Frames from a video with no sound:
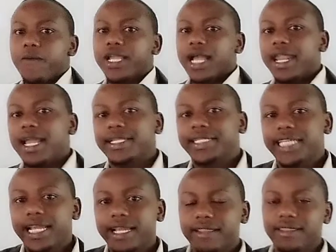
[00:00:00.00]
can
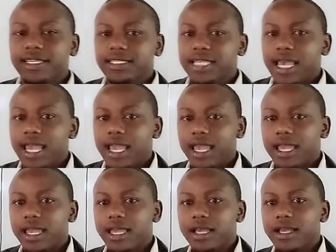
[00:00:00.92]
take this
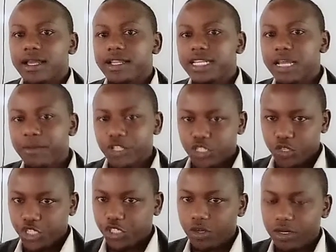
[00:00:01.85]

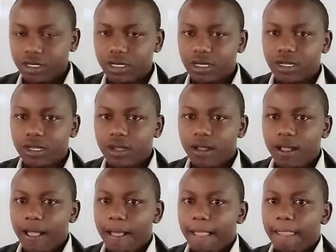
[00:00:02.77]
demonstration.
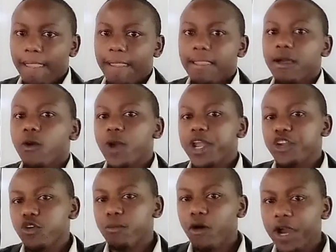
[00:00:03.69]
When
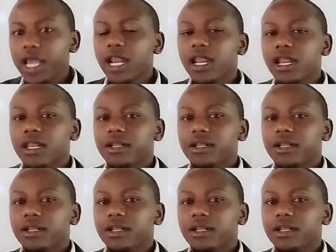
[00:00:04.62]
you boil